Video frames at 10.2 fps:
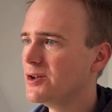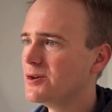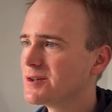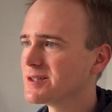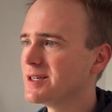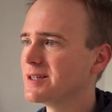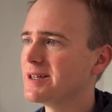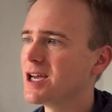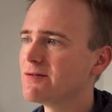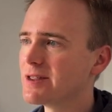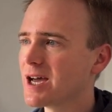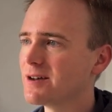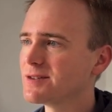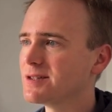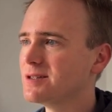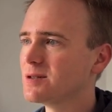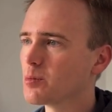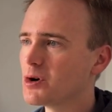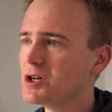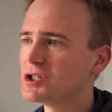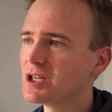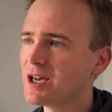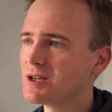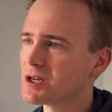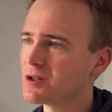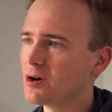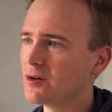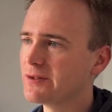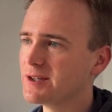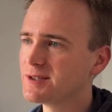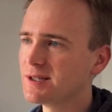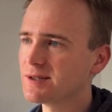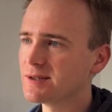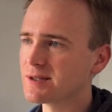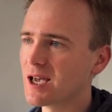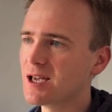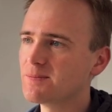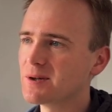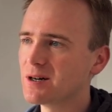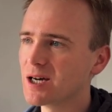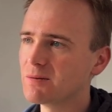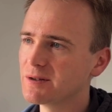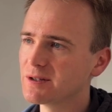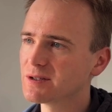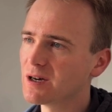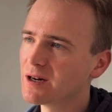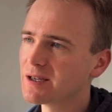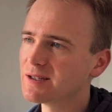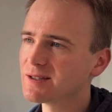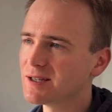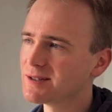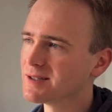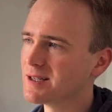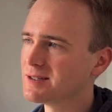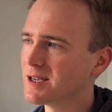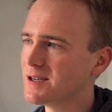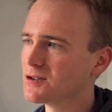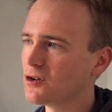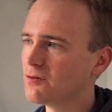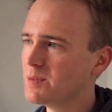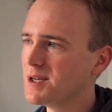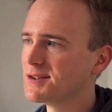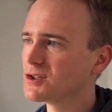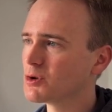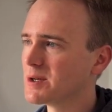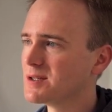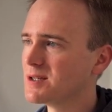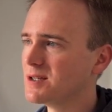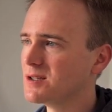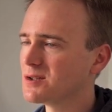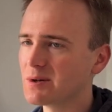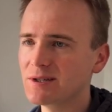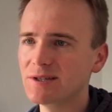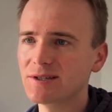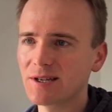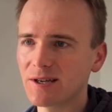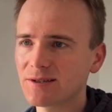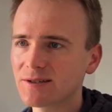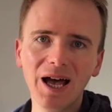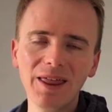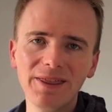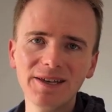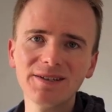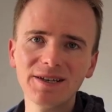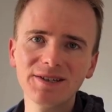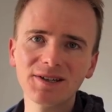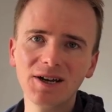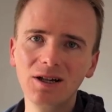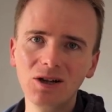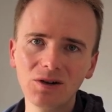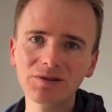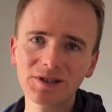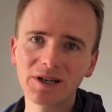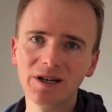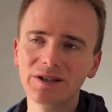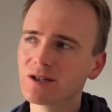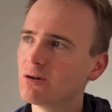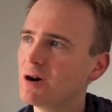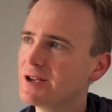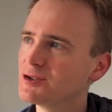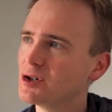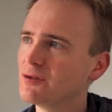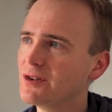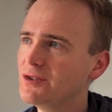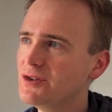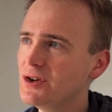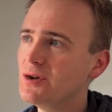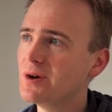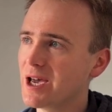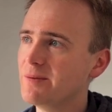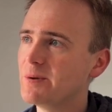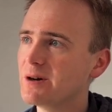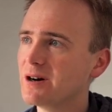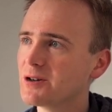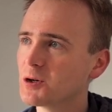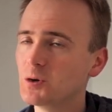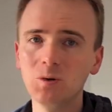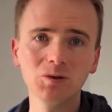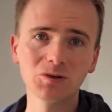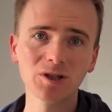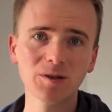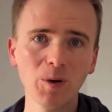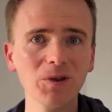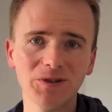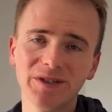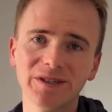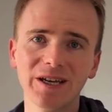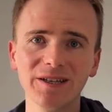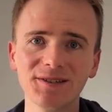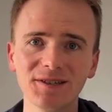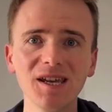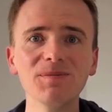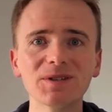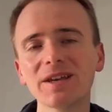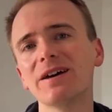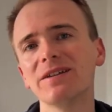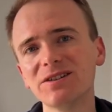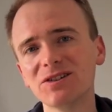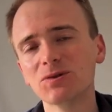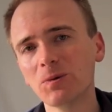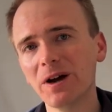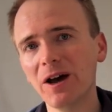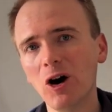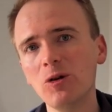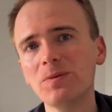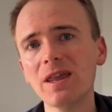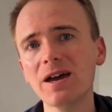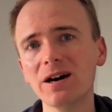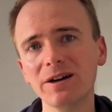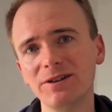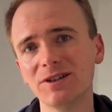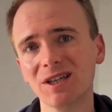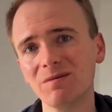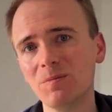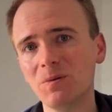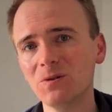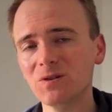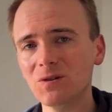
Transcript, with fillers: you can see that they have announced the depreciation of the Assistant's API with a target sunset date of mid-2026. This is alongside the release of a new API called Responses, and it seems that this is where OpenAI is going to be putting